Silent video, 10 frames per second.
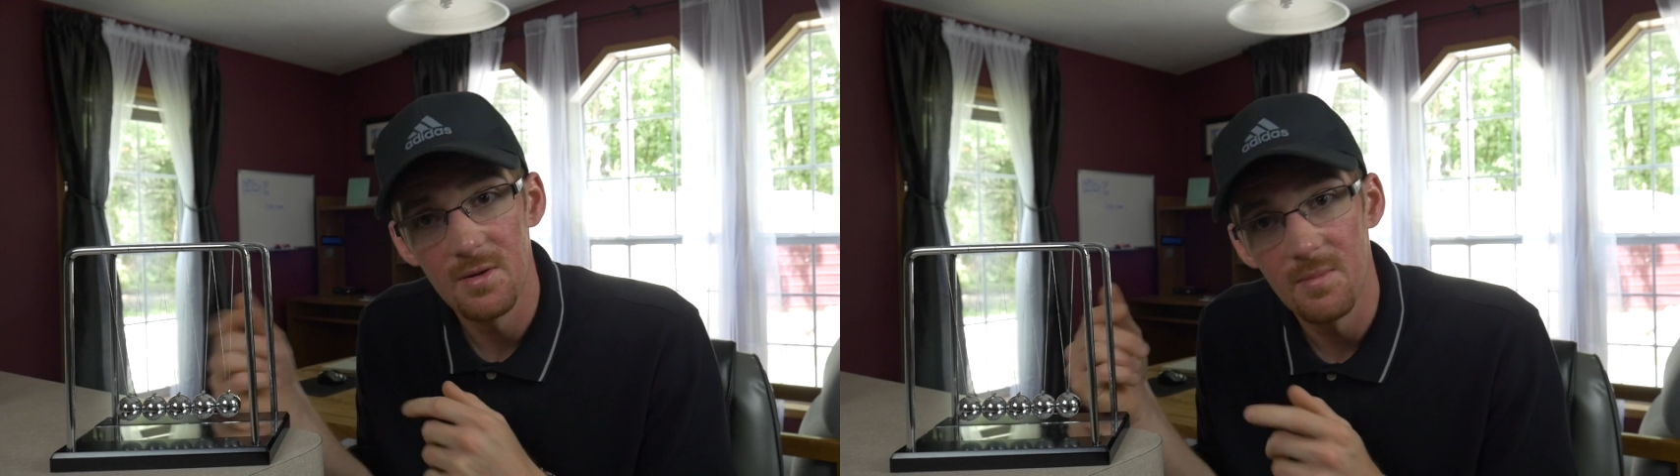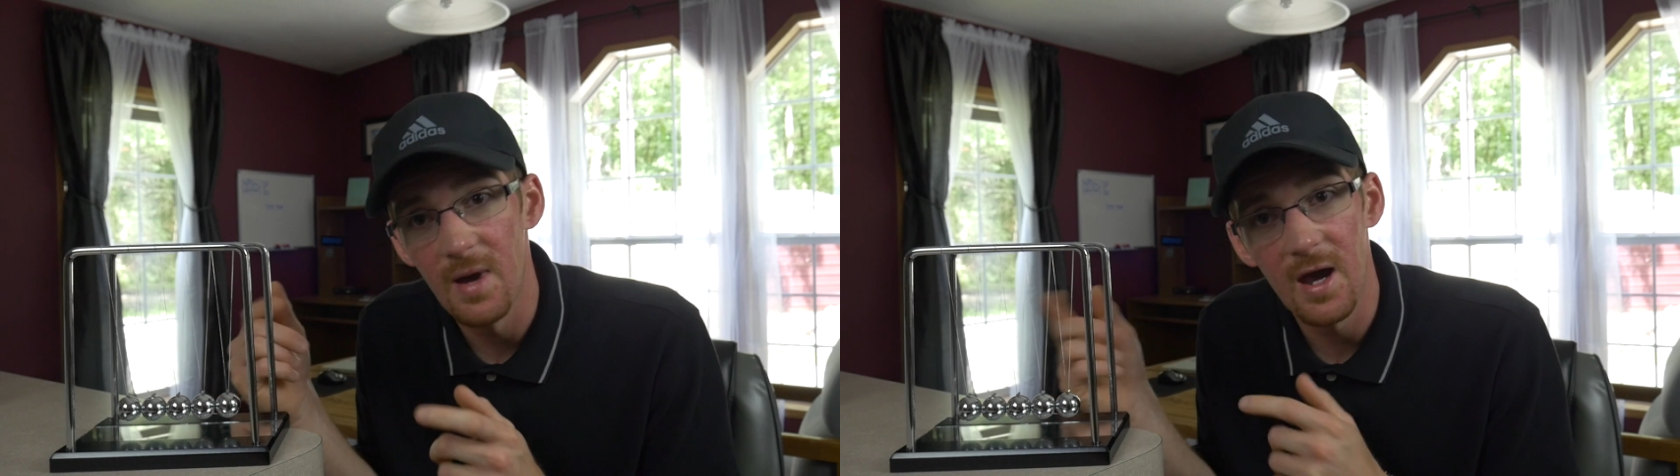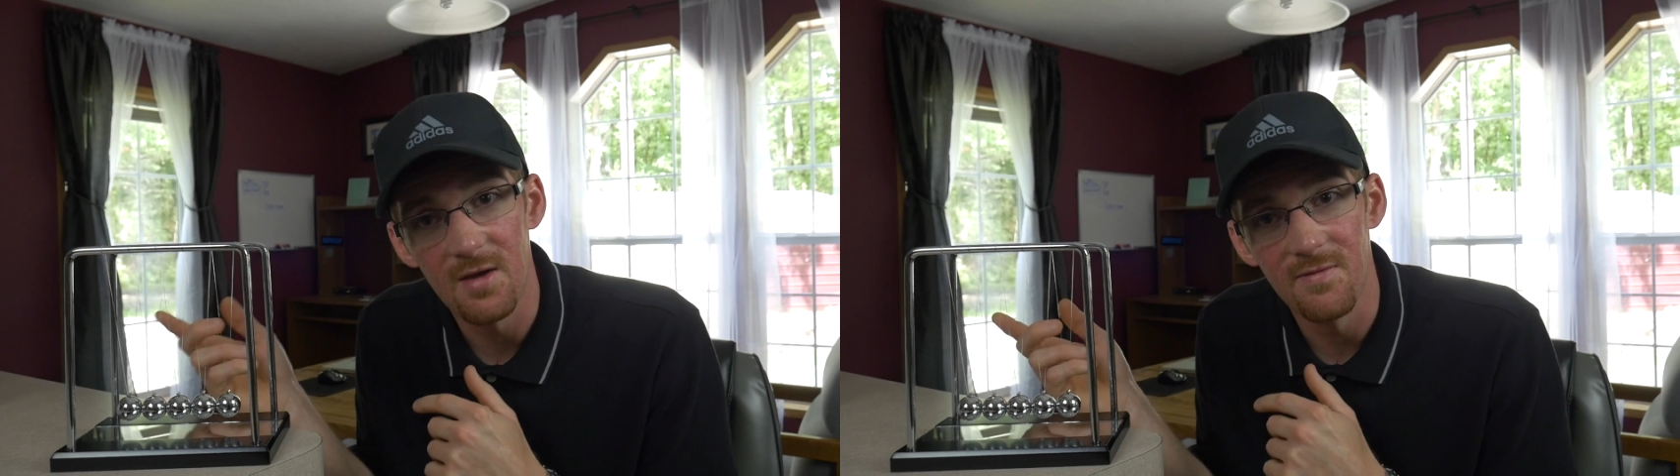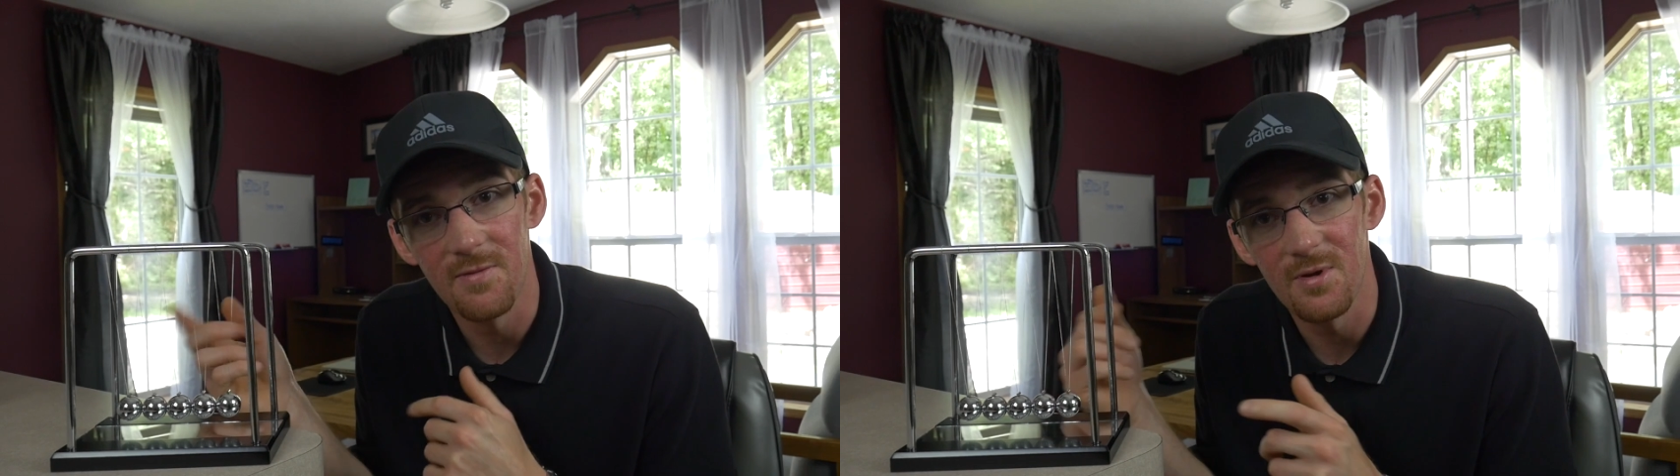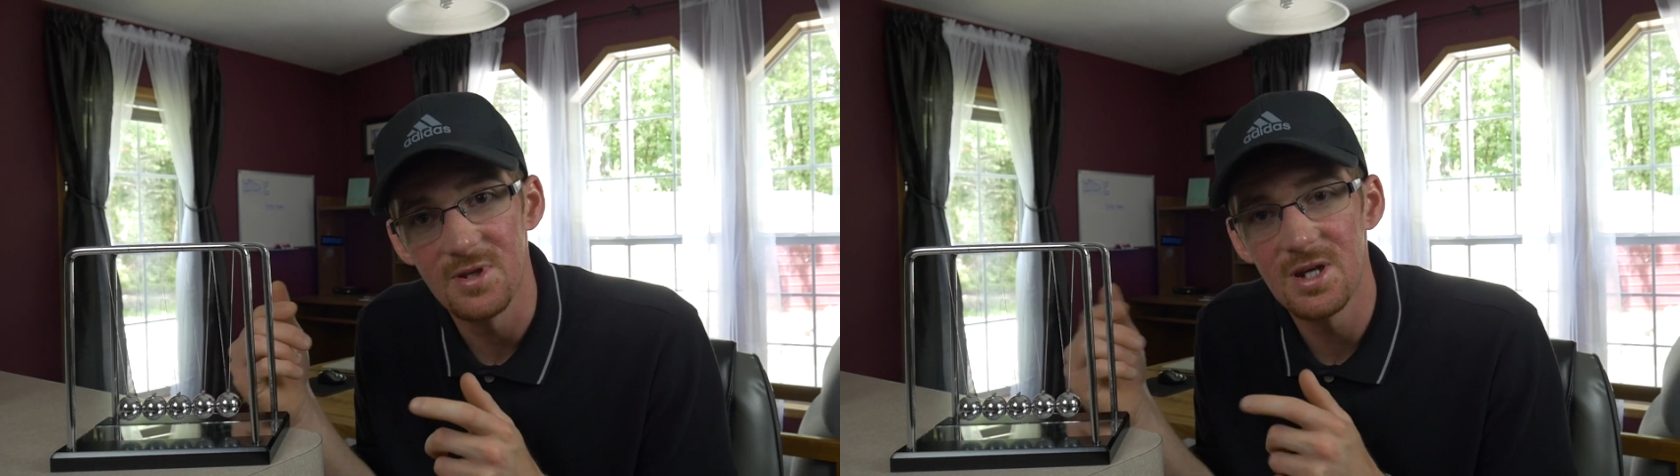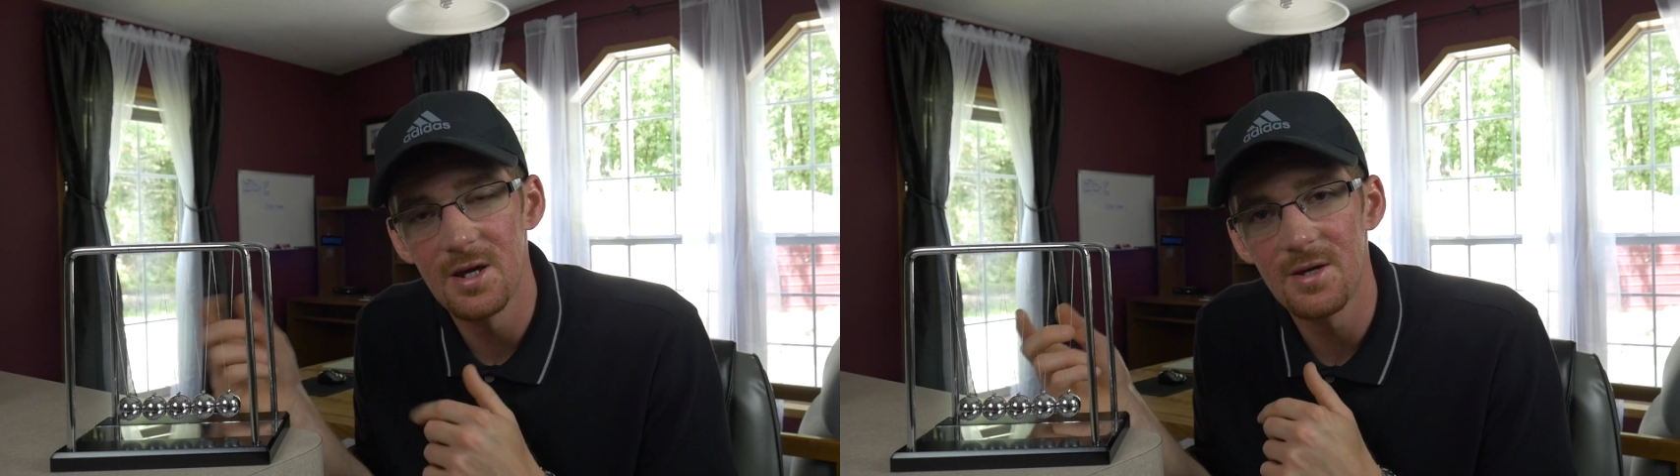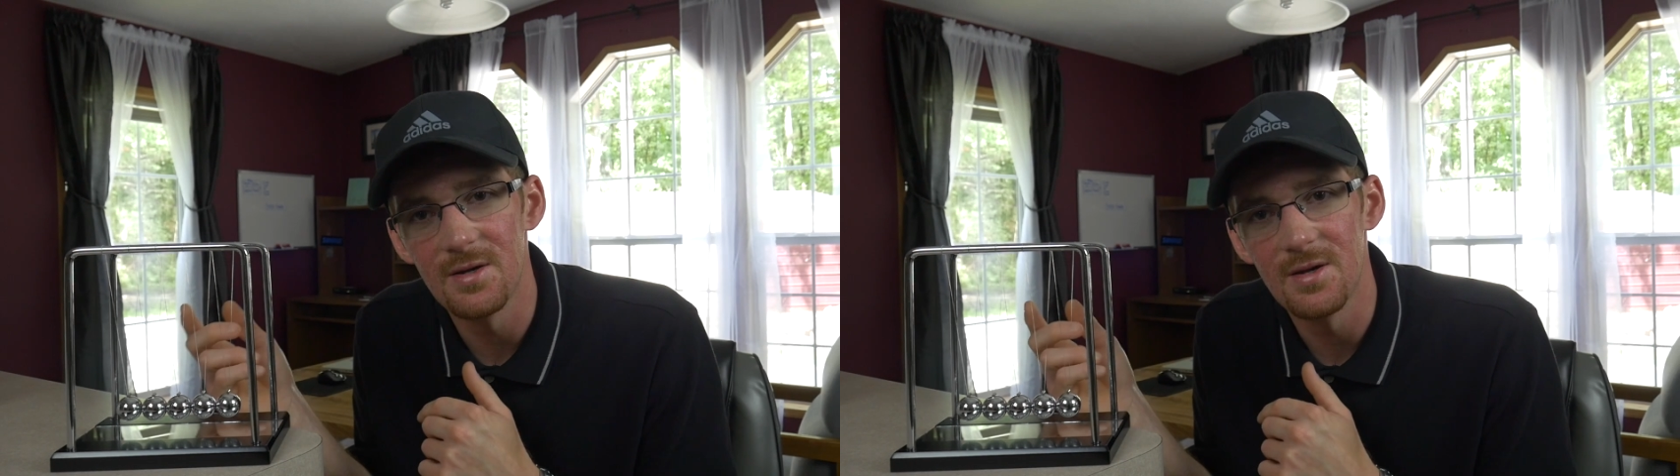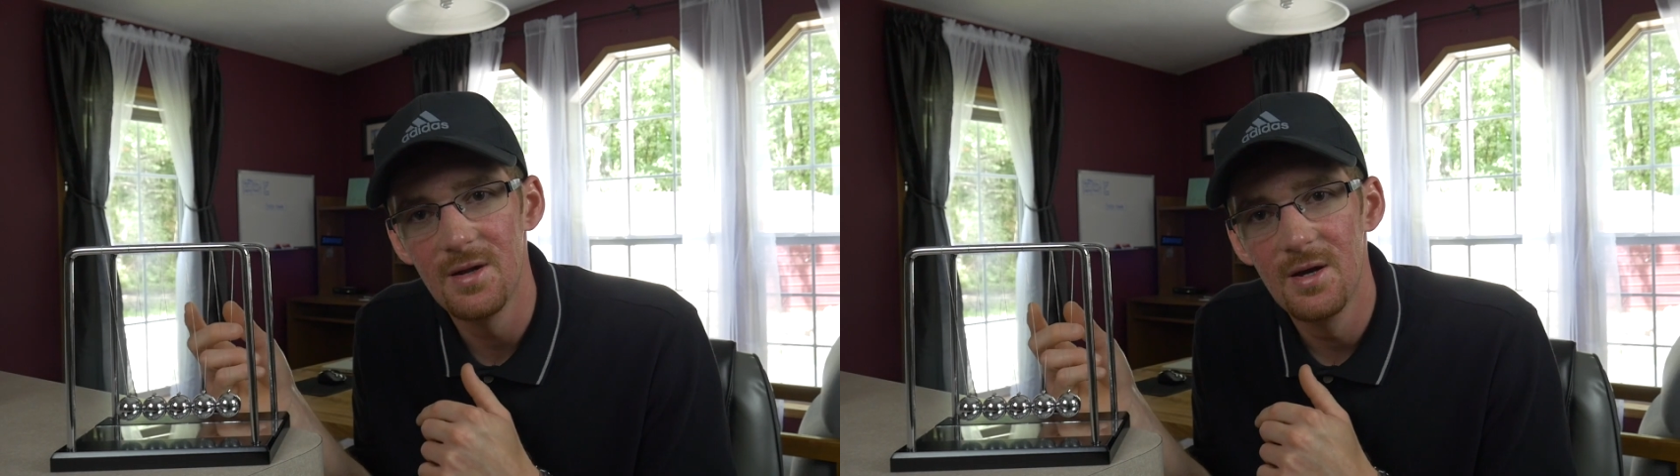back and forth
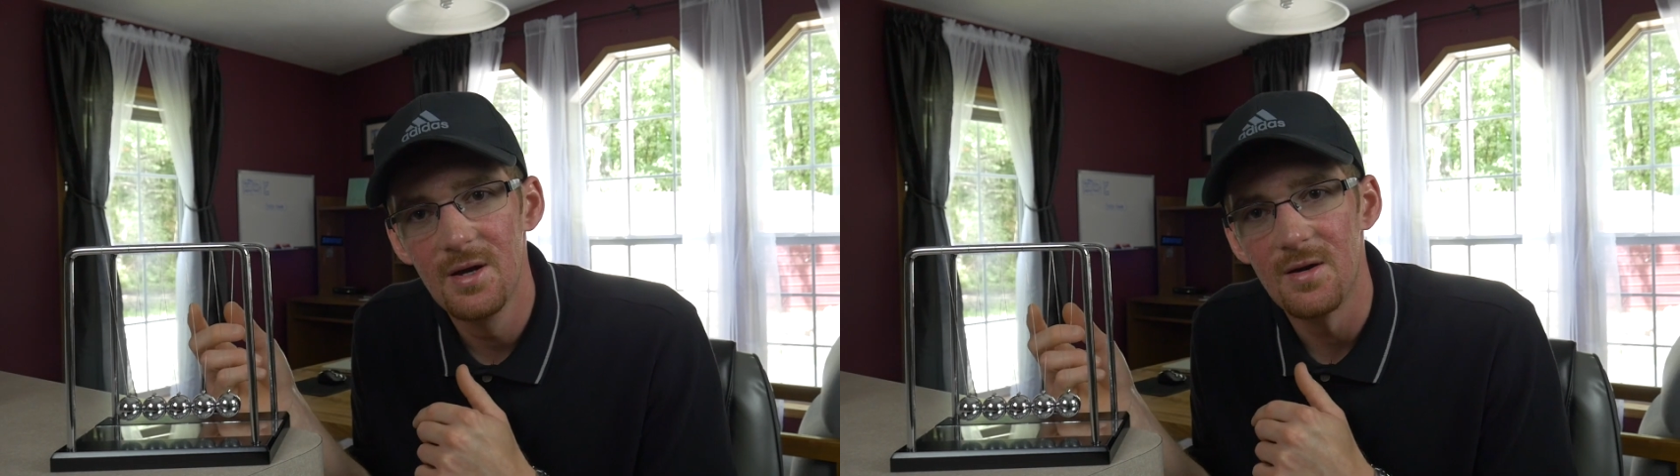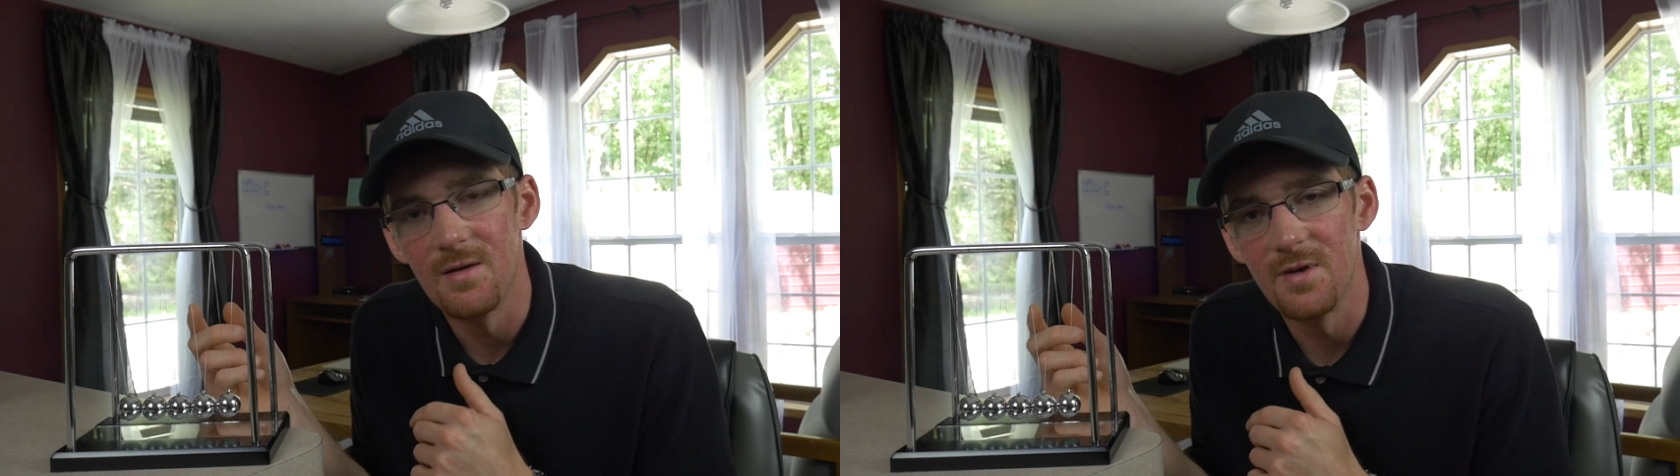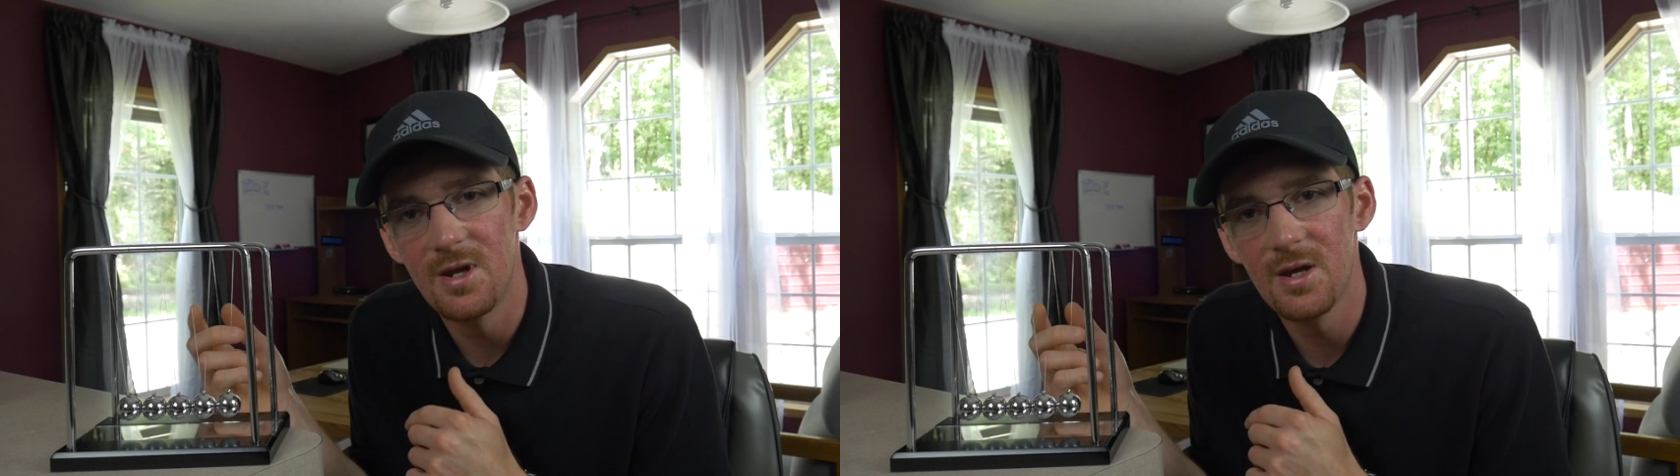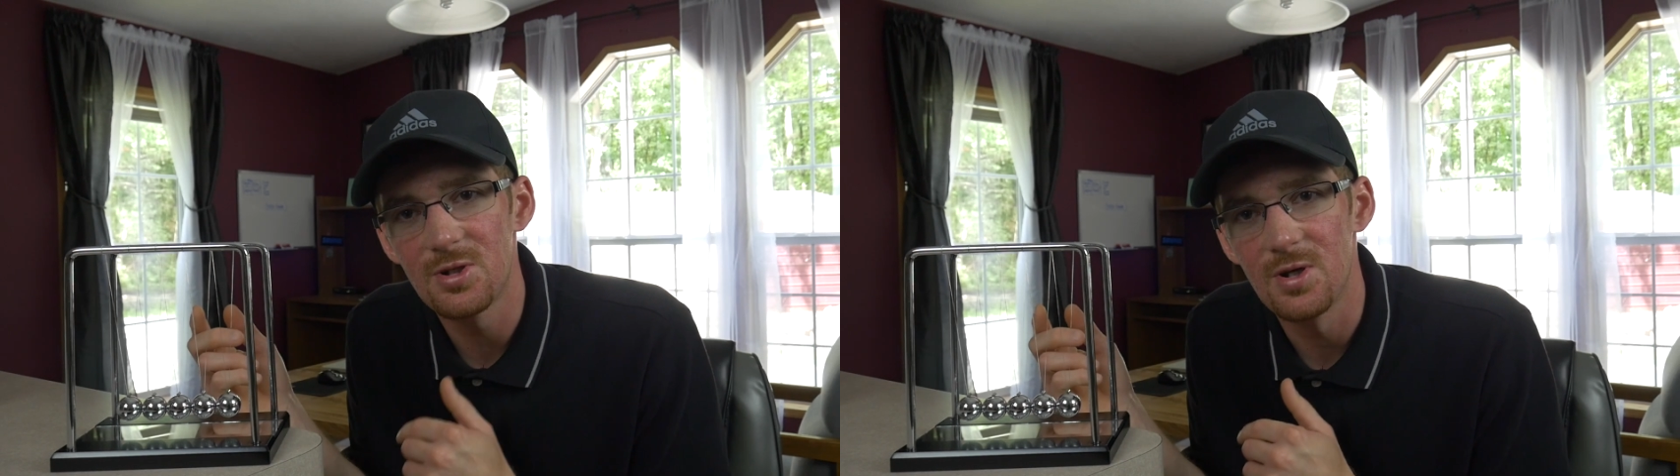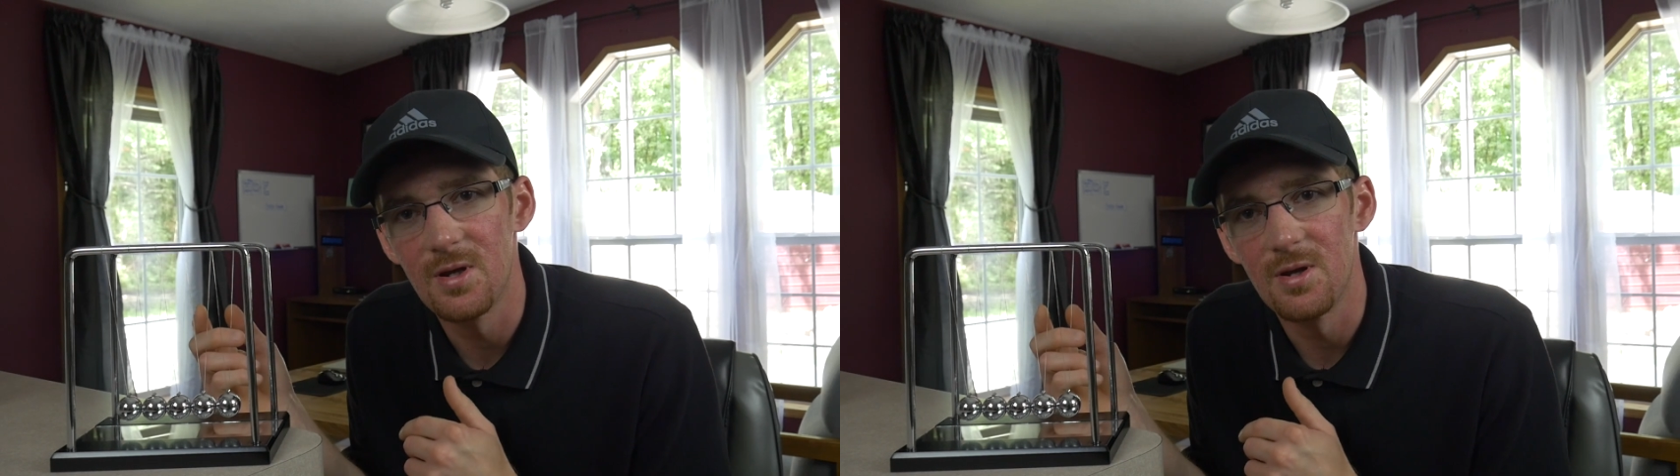cycle of addiction,